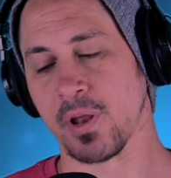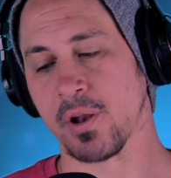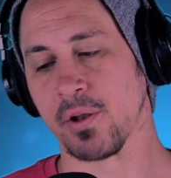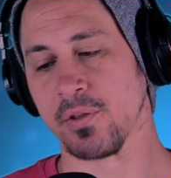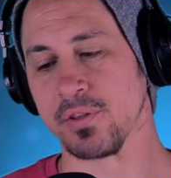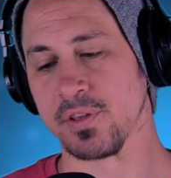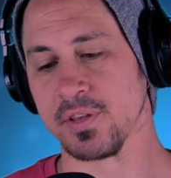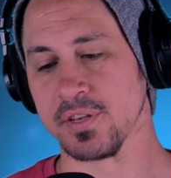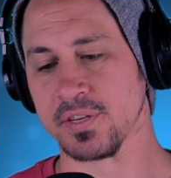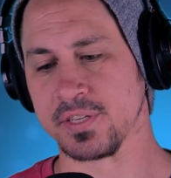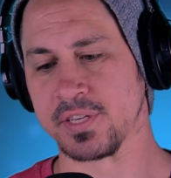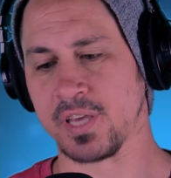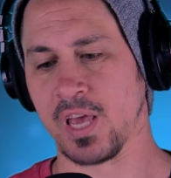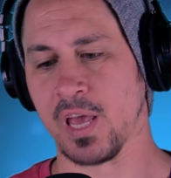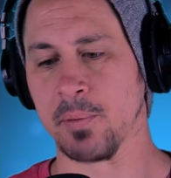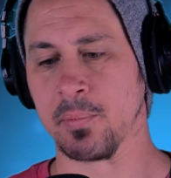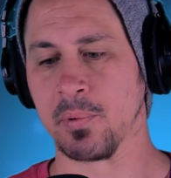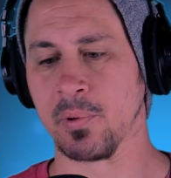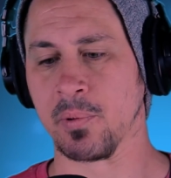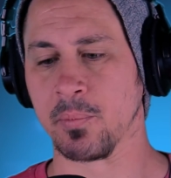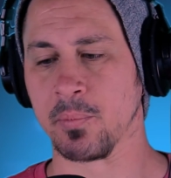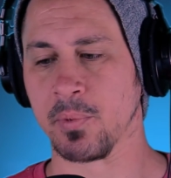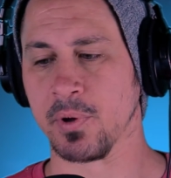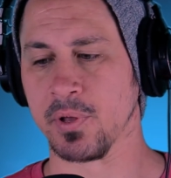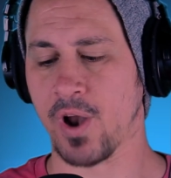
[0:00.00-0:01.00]
not only
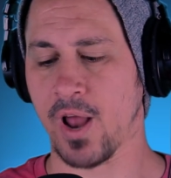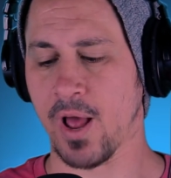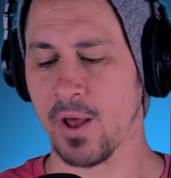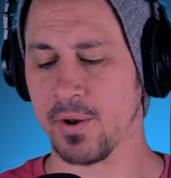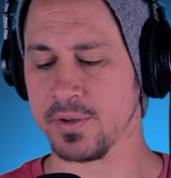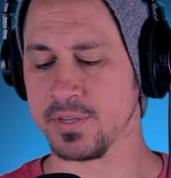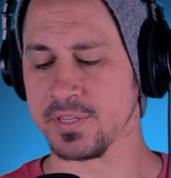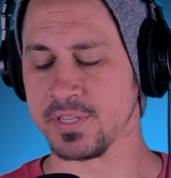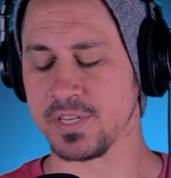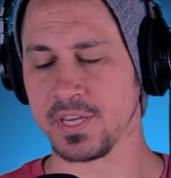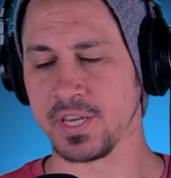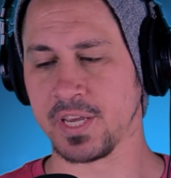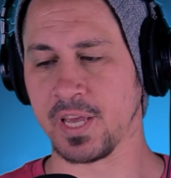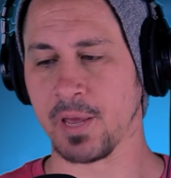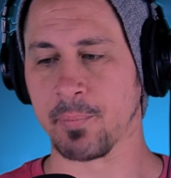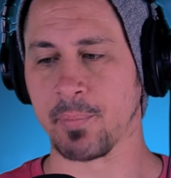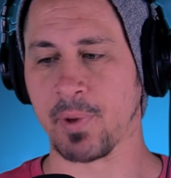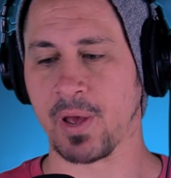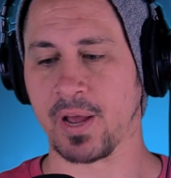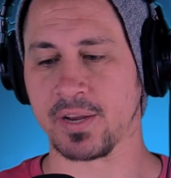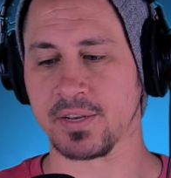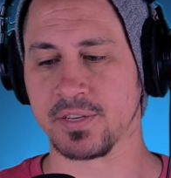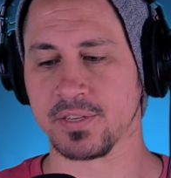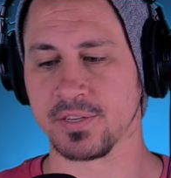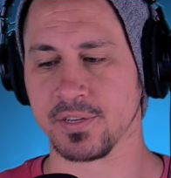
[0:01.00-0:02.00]
escaping, but how does he get
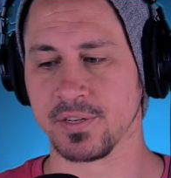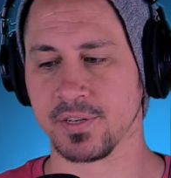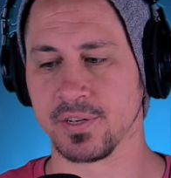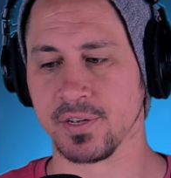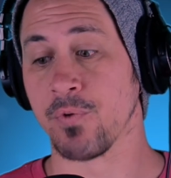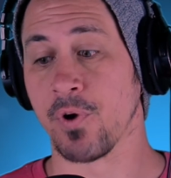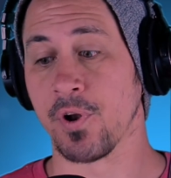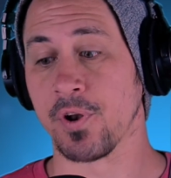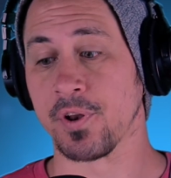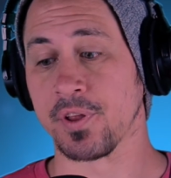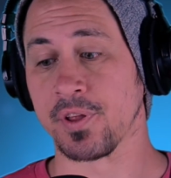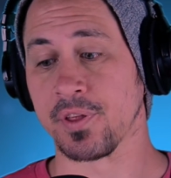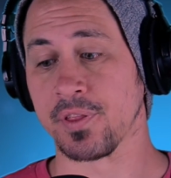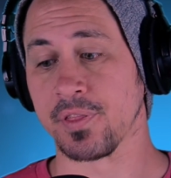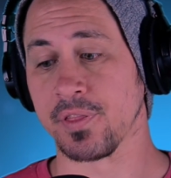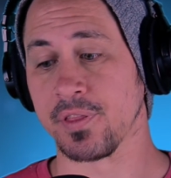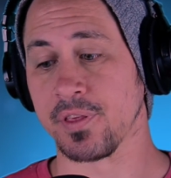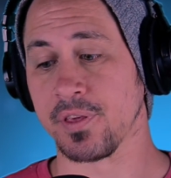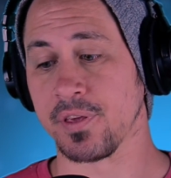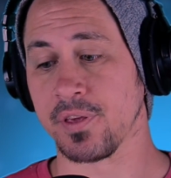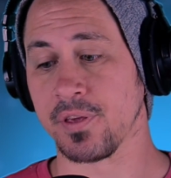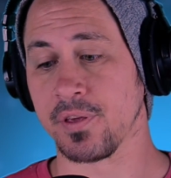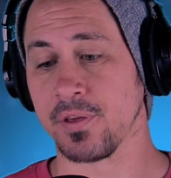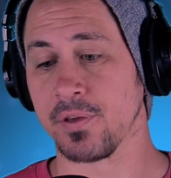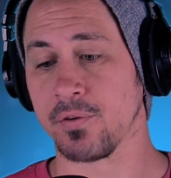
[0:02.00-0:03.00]
back to running
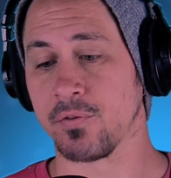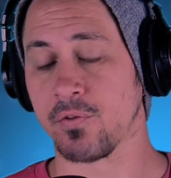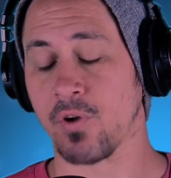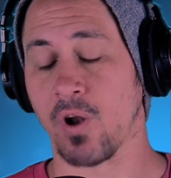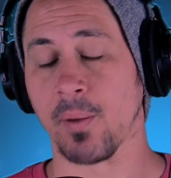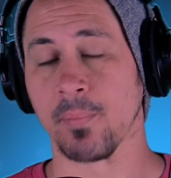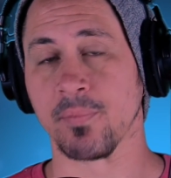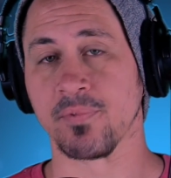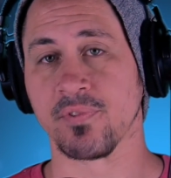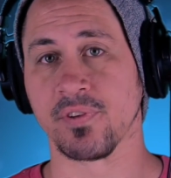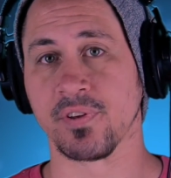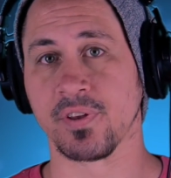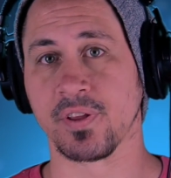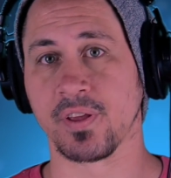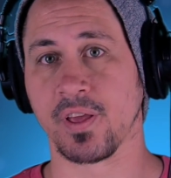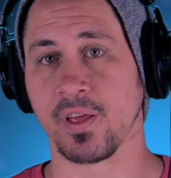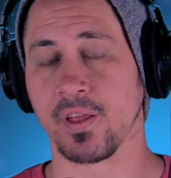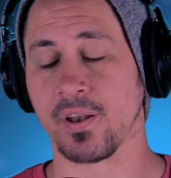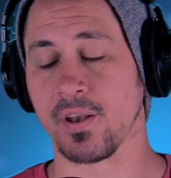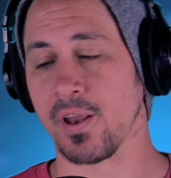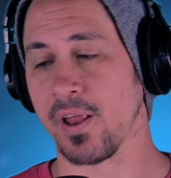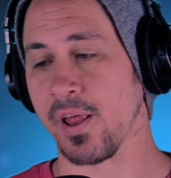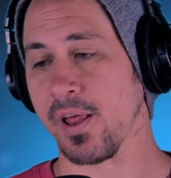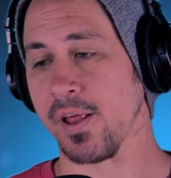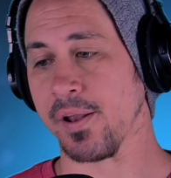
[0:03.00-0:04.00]
the crime
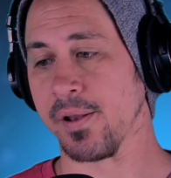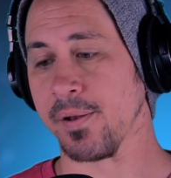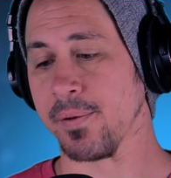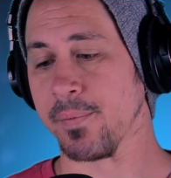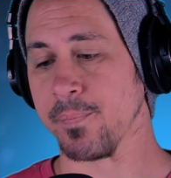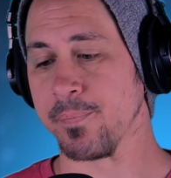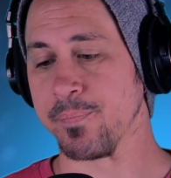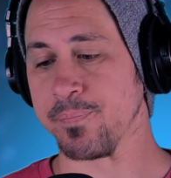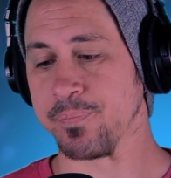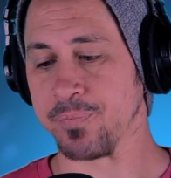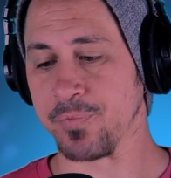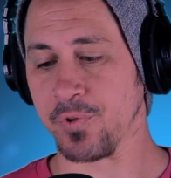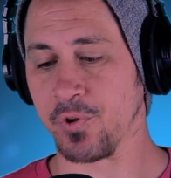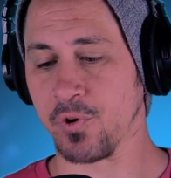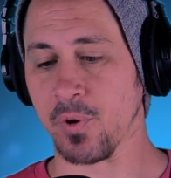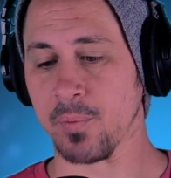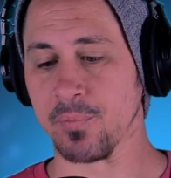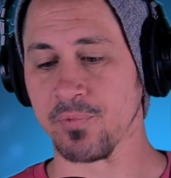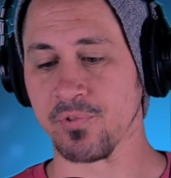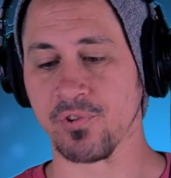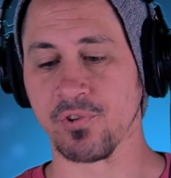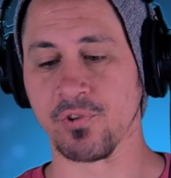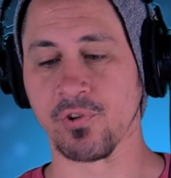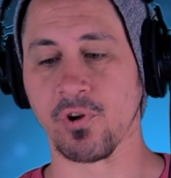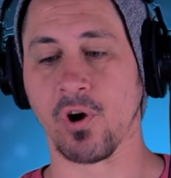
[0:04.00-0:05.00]
syndicate and
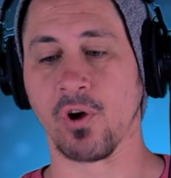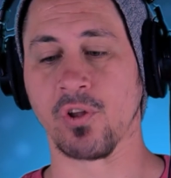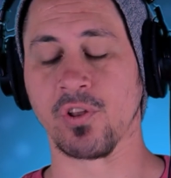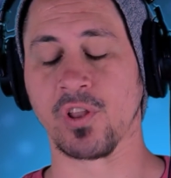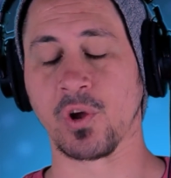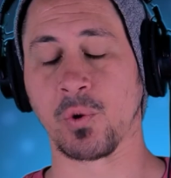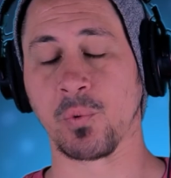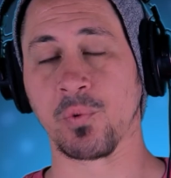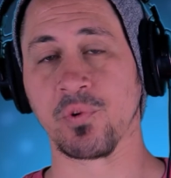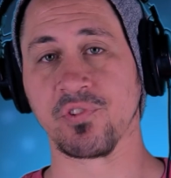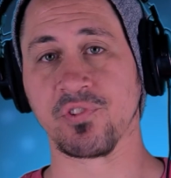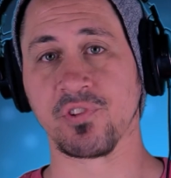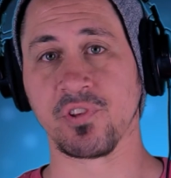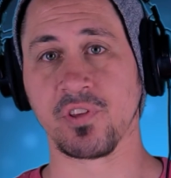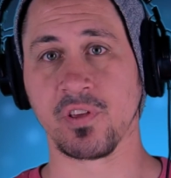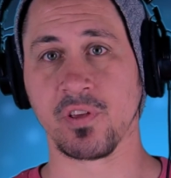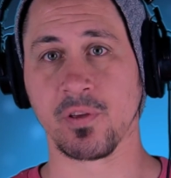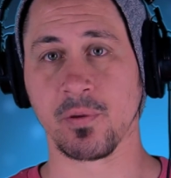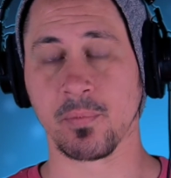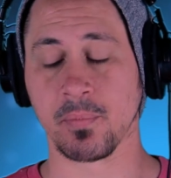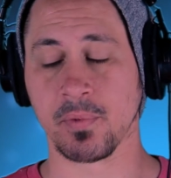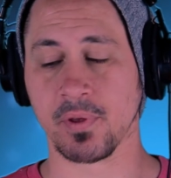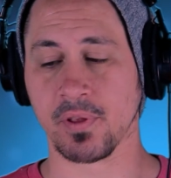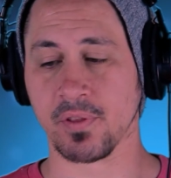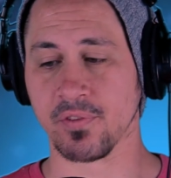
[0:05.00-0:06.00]
Crimson Dawn like we see
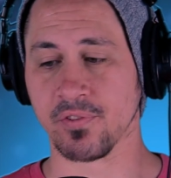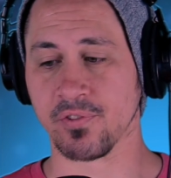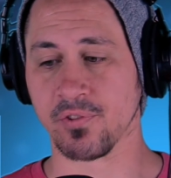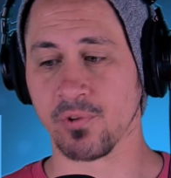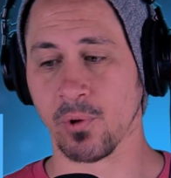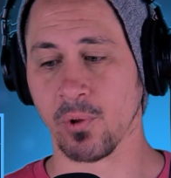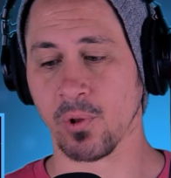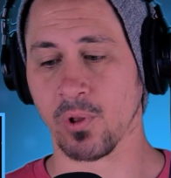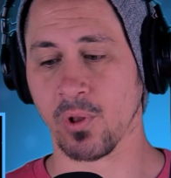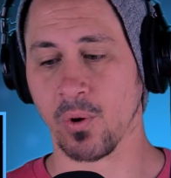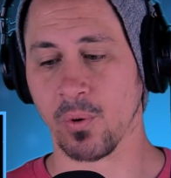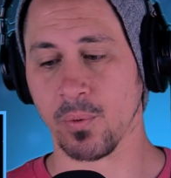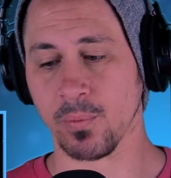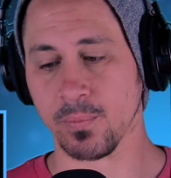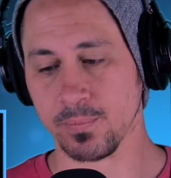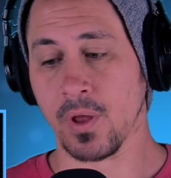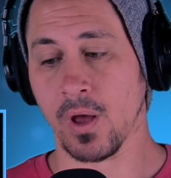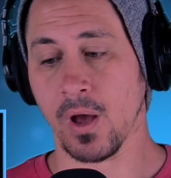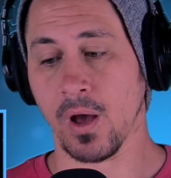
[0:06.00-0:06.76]
him in Solo.